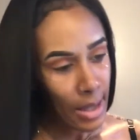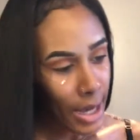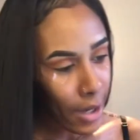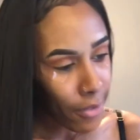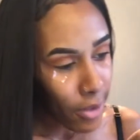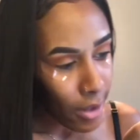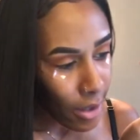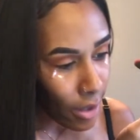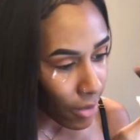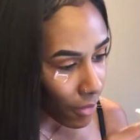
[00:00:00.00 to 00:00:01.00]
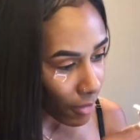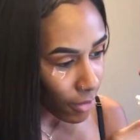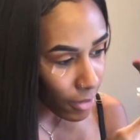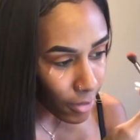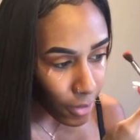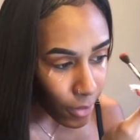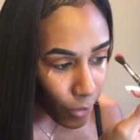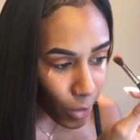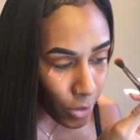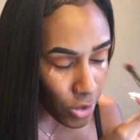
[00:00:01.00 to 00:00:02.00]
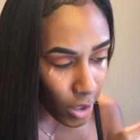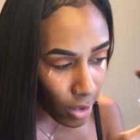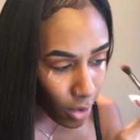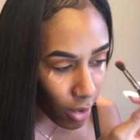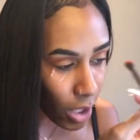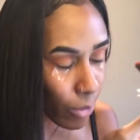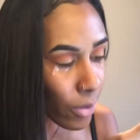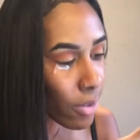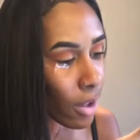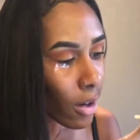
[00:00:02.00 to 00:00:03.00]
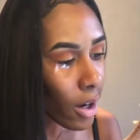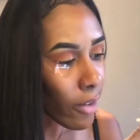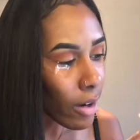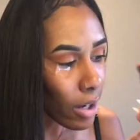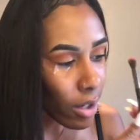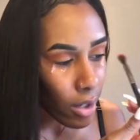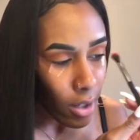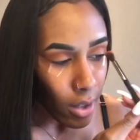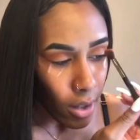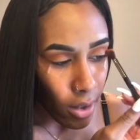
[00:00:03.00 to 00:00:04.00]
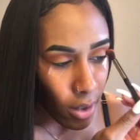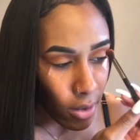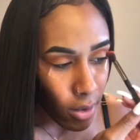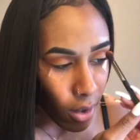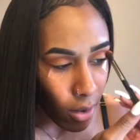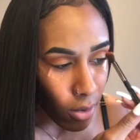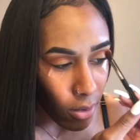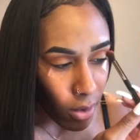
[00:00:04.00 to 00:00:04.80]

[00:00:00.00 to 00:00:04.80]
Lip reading: after we were chilling in the car, we was like, all right, let's go